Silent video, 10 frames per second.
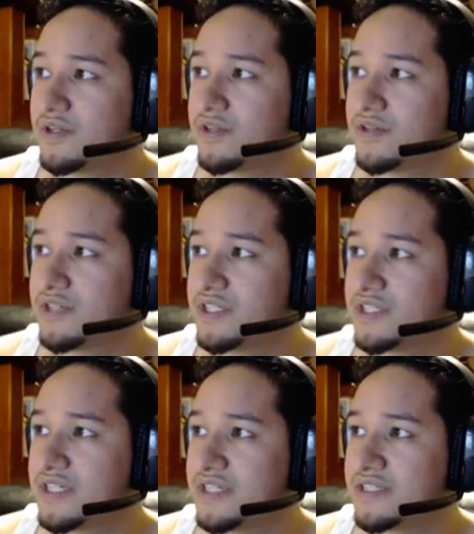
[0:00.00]
3,
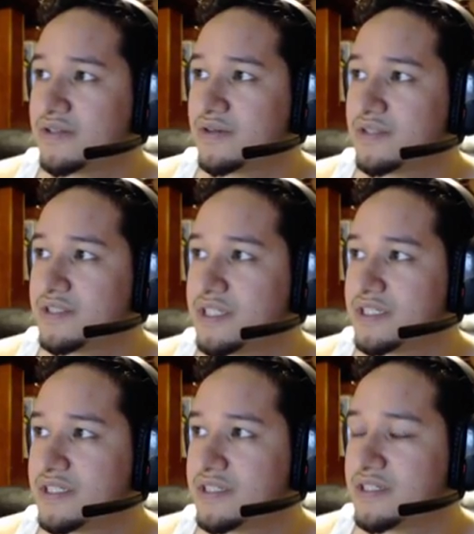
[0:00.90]
6 or
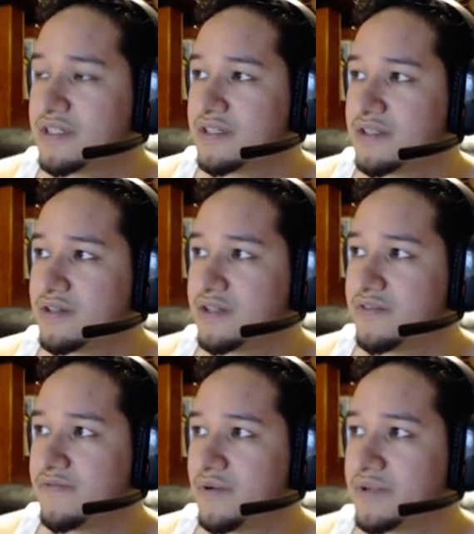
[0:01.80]
6, 3,
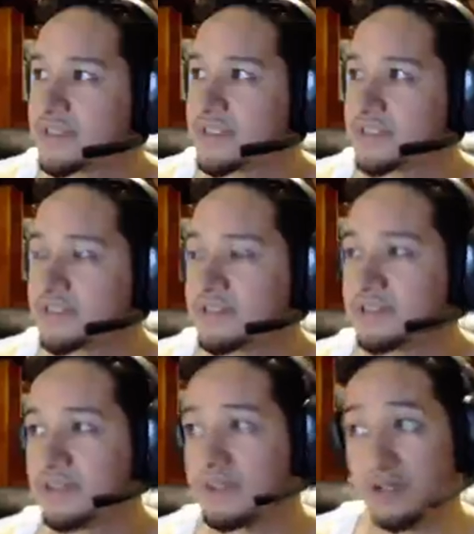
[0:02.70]
4, 6,
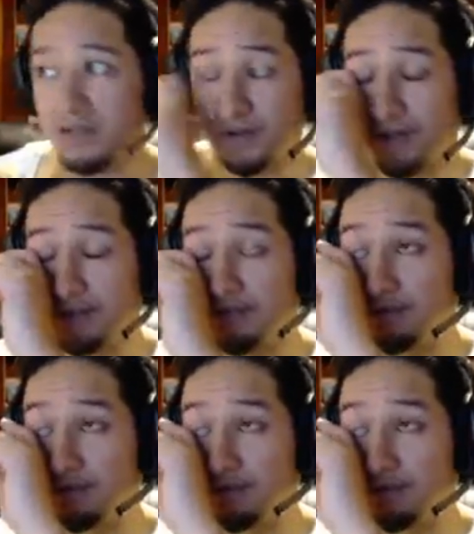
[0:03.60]
right?